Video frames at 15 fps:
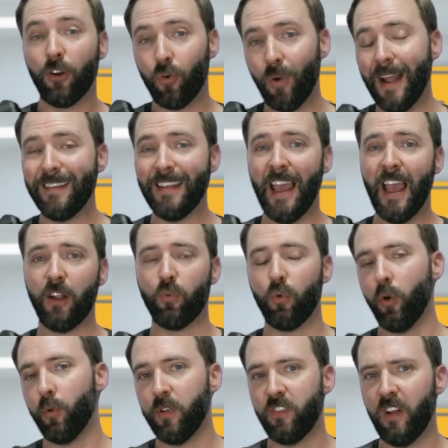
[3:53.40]
Krytac
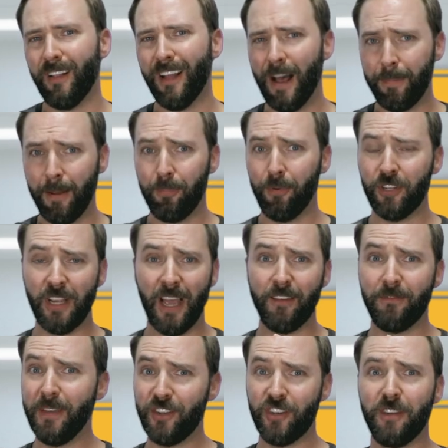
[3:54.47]
rotary style hop-up, which
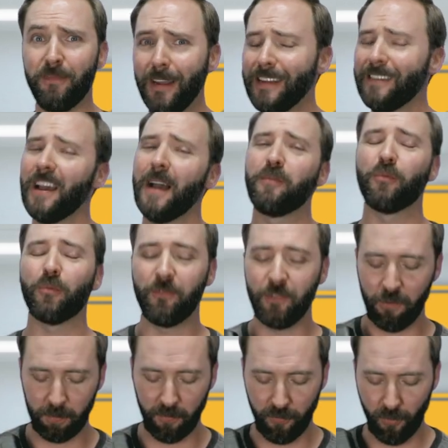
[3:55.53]
I've mentioned many times in
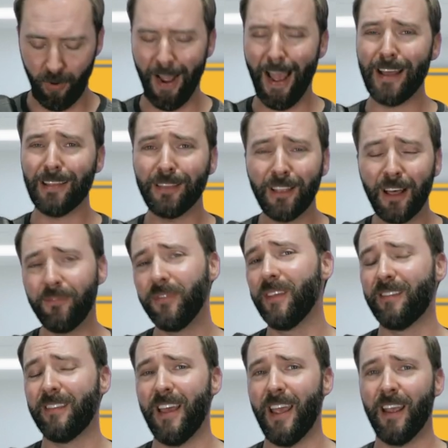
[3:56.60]
reviews before. I love
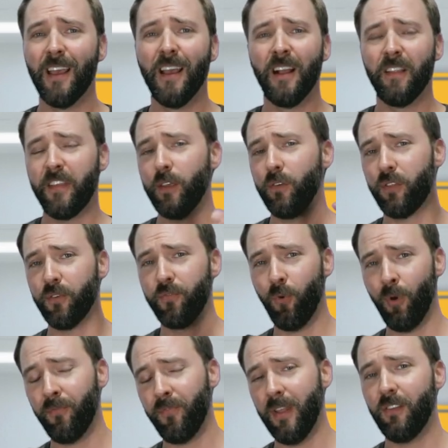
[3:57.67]
this thing. They use the
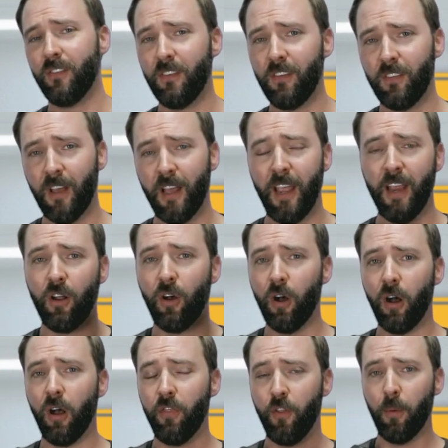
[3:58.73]
four fins design
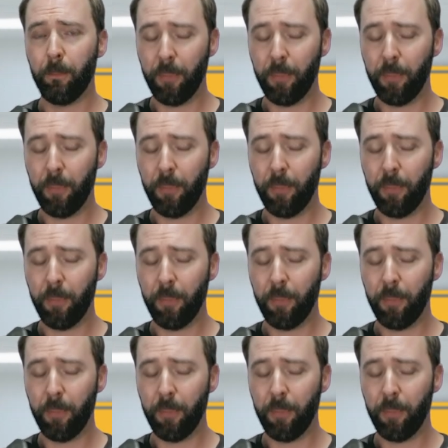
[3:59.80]
on their